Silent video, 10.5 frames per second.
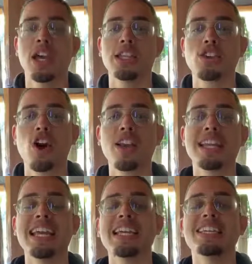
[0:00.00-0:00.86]
It's called
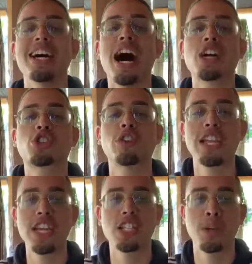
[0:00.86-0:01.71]
an
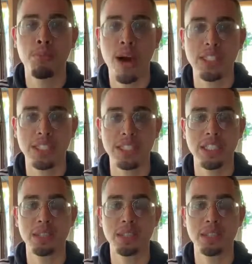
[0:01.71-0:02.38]
indoctrination process.